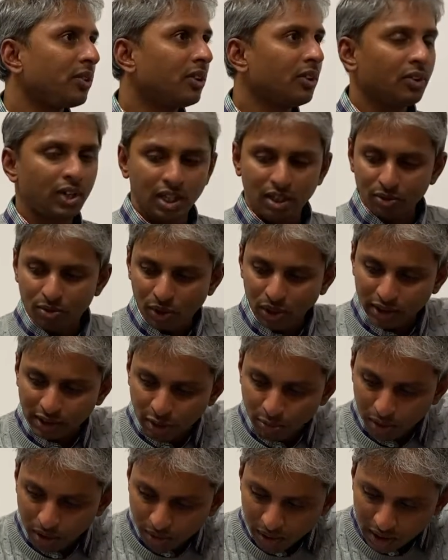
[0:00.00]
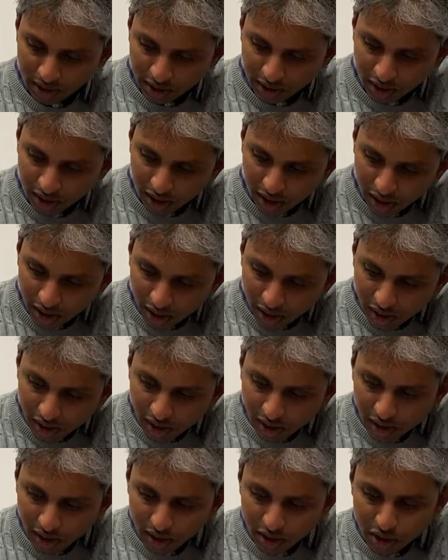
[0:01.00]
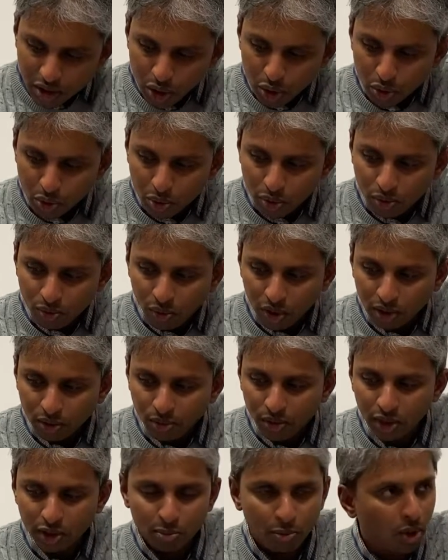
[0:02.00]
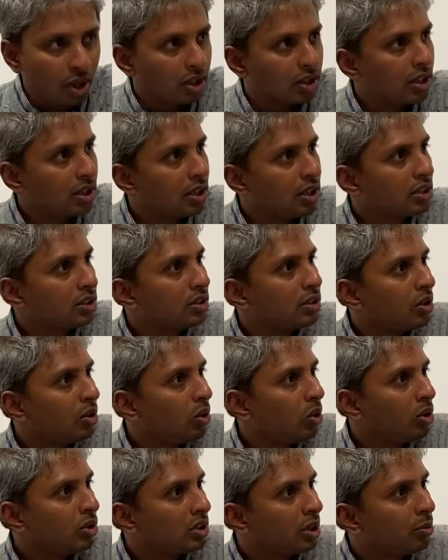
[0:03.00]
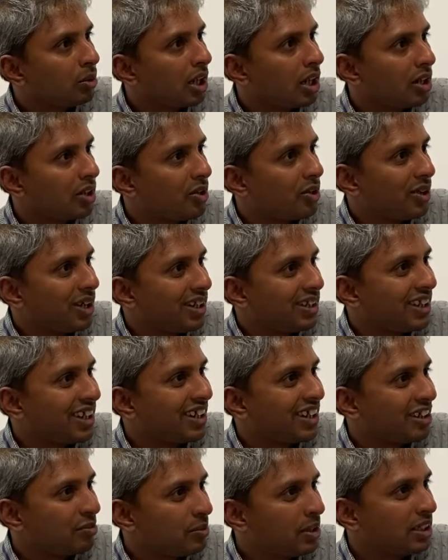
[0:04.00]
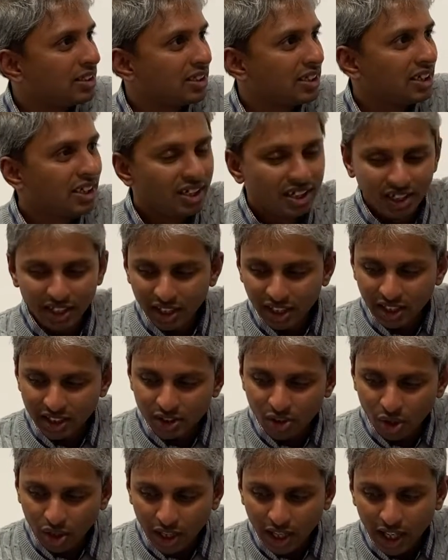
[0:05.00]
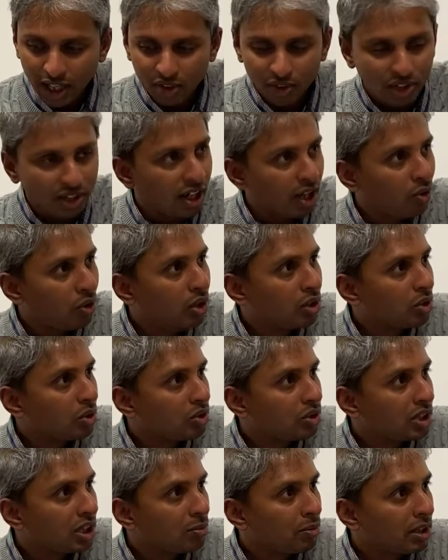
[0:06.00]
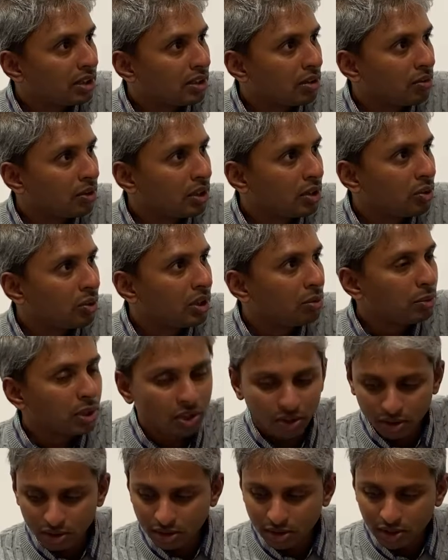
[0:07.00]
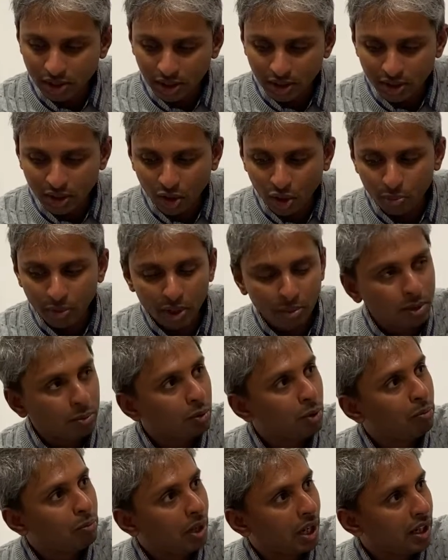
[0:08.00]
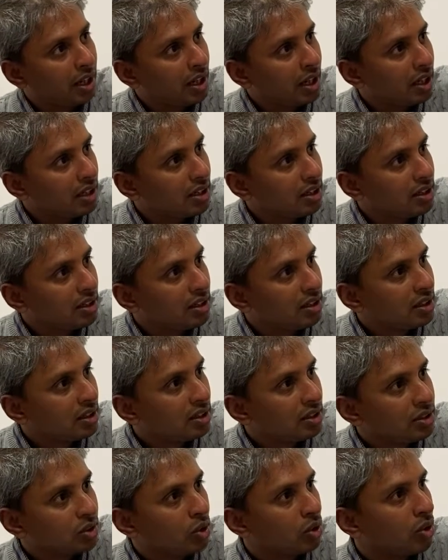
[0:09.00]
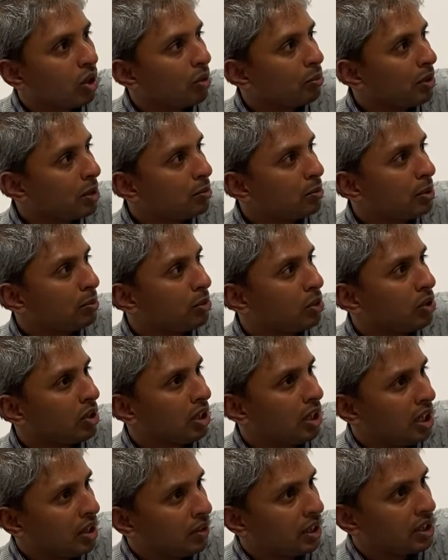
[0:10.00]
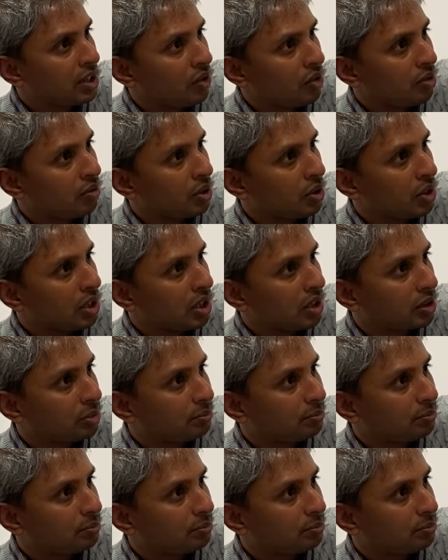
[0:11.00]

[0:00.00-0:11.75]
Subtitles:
Right? For example, if I see 2 for the first product in this whole subcategory, then it means it's not a category that I want to stick myself into it because there is not many people buying it, so not many people leaving the review there.